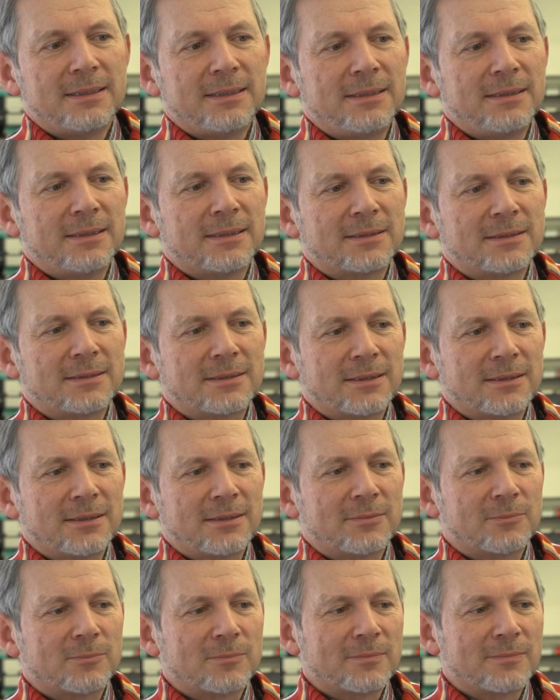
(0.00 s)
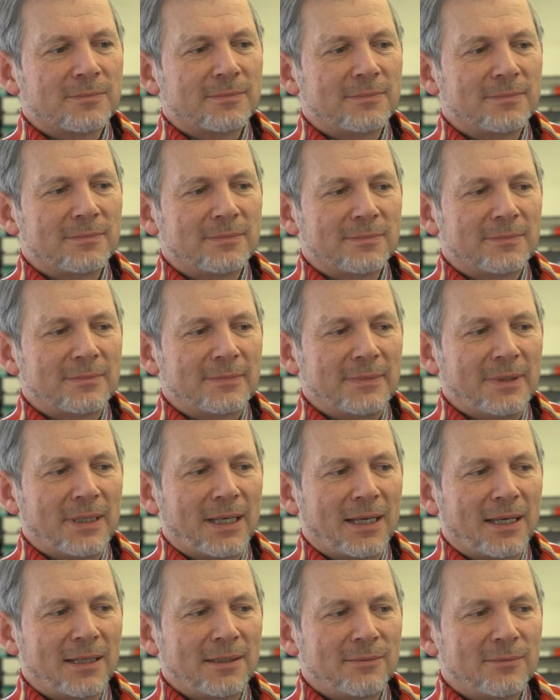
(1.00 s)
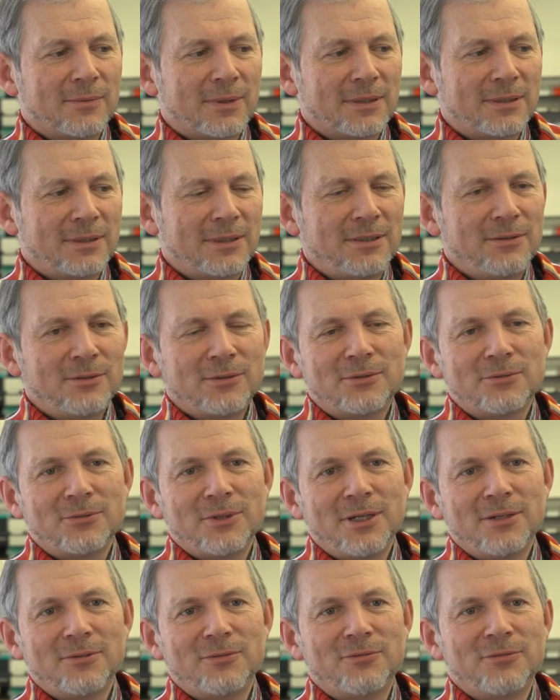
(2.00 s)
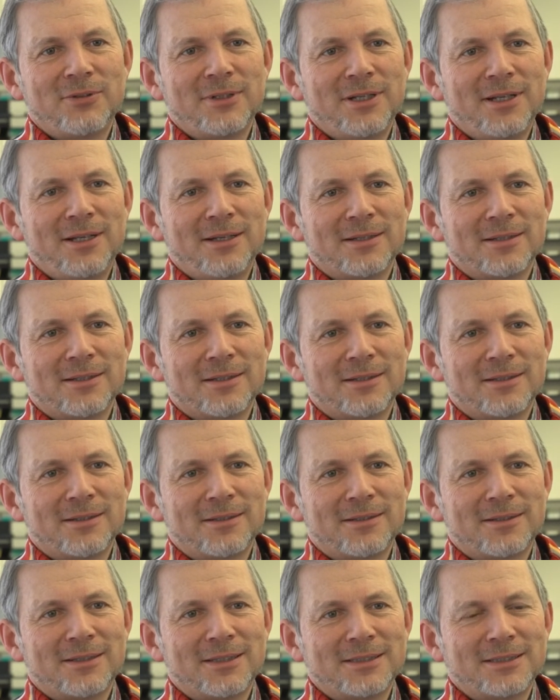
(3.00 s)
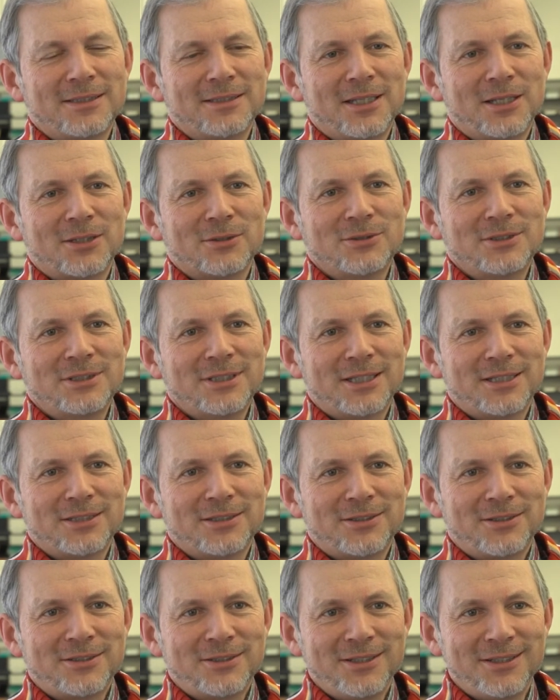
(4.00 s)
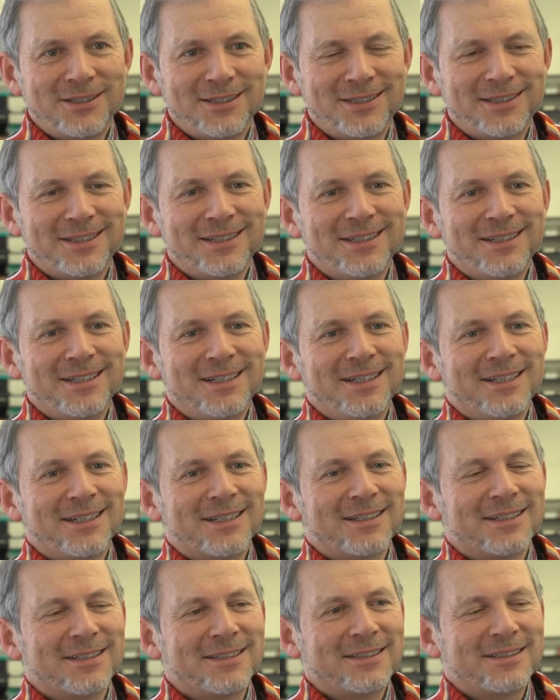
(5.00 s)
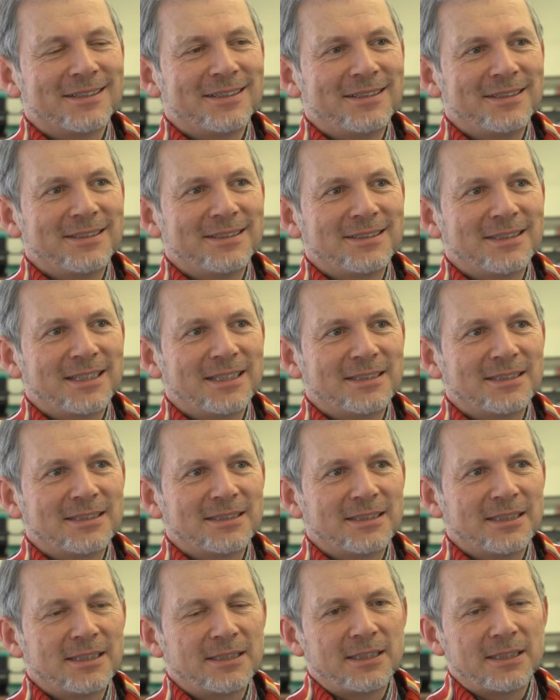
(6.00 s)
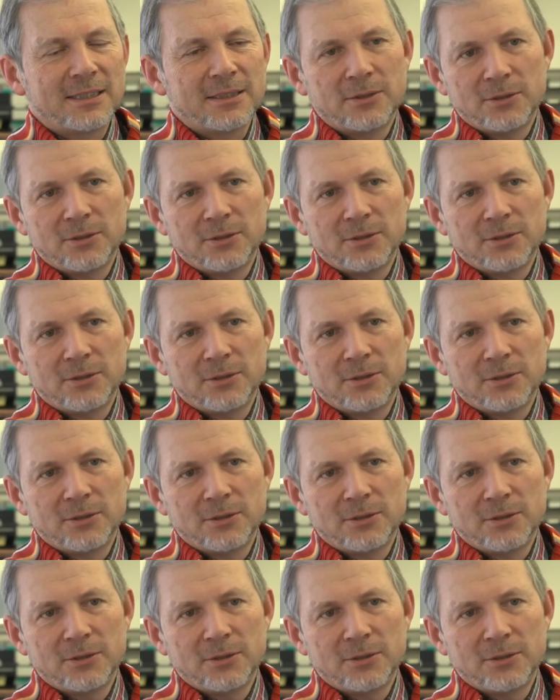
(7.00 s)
Yes, uh, I, I did not really feel uh, as an outsider uh, in the sense that I